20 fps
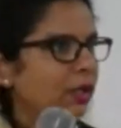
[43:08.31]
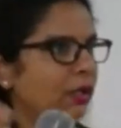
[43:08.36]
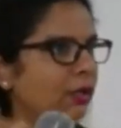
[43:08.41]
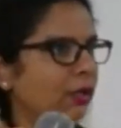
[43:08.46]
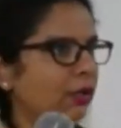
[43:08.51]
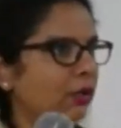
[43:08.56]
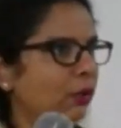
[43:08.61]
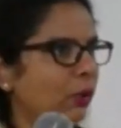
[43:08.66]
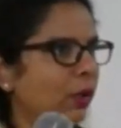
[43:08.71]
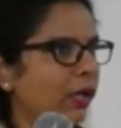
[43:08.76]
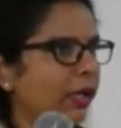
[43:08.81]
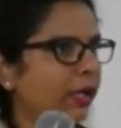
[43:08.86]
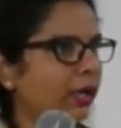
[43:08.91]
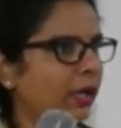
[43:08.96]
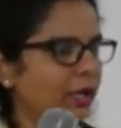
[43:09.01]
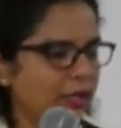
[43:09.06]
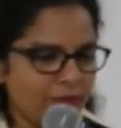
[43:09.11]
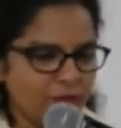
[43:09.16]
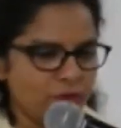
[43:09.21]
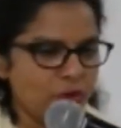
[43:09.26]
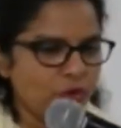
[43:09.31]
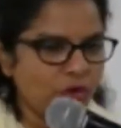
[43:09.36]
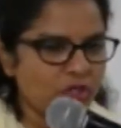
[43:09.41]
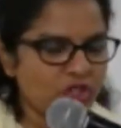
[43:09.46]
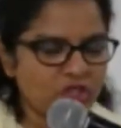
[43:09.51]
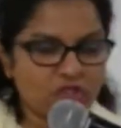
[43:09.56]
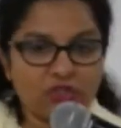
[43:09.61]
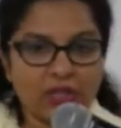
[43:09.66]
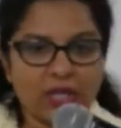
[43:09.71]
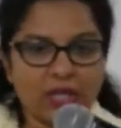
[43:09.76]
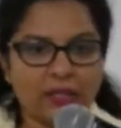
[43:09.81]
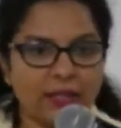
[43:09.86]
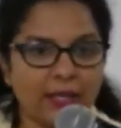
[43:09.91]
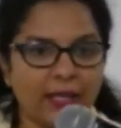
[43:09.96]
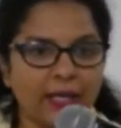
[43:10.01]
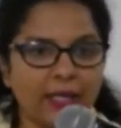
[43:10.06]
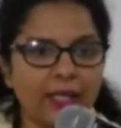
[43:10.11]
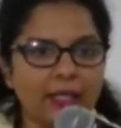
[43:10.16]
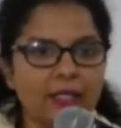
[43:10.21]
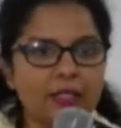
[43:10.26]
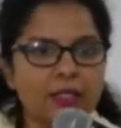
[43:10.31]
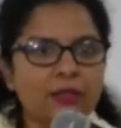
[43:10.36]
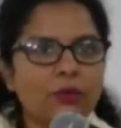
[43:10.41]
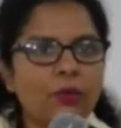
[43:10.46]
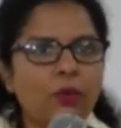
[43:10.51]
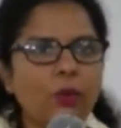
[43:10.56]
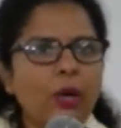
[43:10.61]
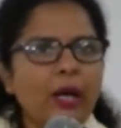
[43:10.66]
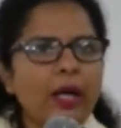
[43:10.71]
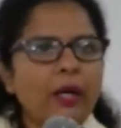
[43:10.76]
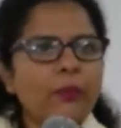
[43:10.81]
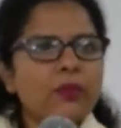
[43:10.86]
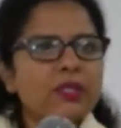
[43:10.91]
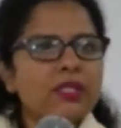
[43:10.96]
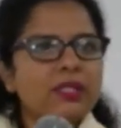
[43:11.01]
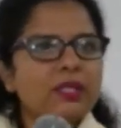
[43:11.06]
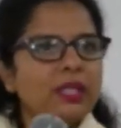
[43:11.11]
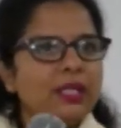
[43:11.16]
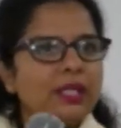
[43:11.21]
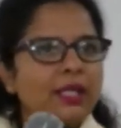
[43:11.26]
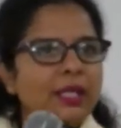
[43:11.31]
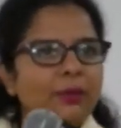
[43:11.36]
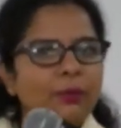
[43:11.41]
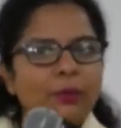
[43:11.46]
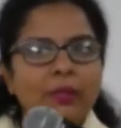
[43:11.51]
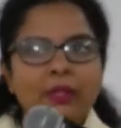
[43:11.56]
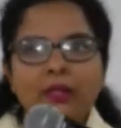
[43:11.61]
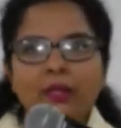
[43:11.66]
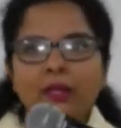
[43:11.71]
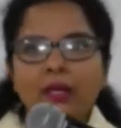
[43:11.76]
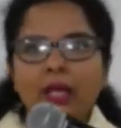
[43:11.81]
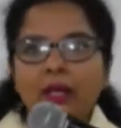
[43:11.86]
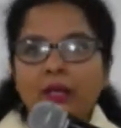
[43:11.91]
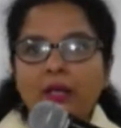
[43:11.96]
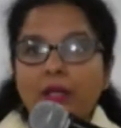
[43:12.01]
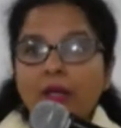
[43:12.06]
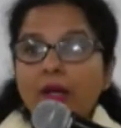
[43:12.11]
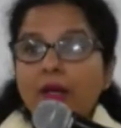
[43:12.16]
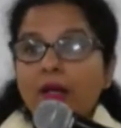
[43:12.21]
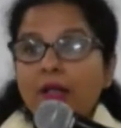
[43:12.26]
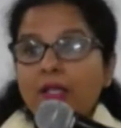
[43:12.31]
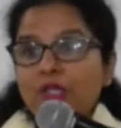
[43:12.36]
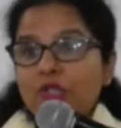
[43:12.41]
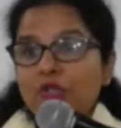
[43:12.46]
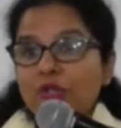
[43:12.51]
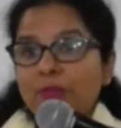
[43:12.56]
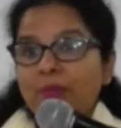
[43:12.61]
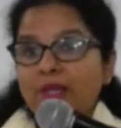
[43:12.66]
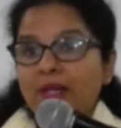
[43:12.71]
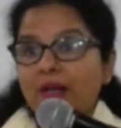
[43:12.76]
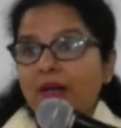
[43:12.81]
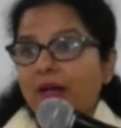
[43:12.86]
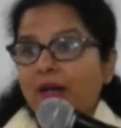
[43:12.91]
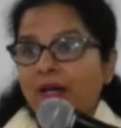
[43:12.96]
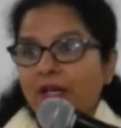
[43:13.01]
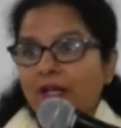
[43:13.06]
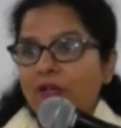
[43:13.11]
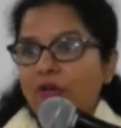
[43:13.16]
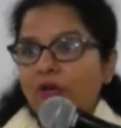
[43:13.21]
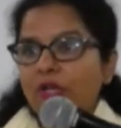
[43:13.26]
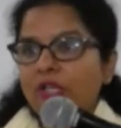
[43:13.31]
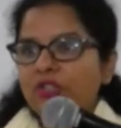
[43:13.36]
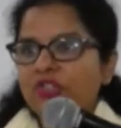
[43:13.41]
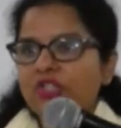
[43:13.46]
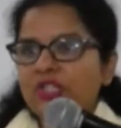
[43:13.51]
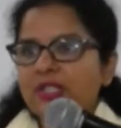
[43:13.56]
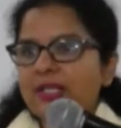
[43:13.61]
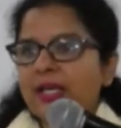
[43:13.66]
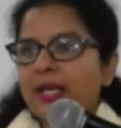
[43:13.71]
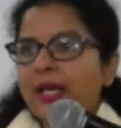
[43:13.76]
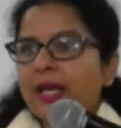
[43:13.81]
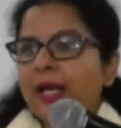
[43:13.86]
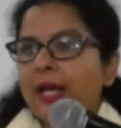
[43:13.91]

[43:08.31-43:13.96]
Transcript: You know, I can't even draw a straight line. And so I was thinking whether I really should be a cardiologist.